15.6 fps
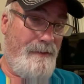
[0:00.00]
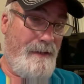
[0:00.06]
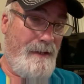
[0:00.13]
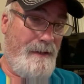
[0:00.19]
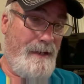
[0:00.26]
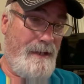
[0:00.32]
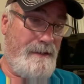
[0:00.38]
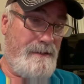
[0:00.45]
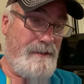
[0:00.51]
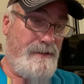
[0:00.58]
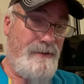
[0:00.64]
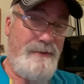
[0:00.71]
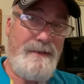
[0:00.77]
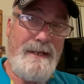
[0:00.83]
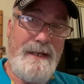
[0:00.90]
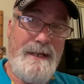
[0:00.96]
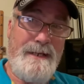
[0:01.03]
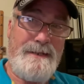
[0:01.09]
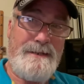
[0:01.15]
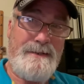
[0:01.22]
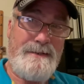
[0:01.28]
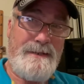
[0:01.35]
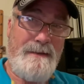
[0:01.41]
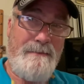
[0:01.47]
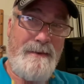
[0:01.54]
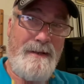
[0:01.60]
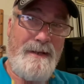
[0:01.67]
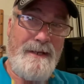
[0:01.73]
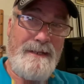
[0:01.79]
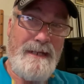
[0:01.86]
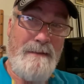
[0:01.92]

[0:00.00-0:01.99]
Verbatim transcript: I think two days or something like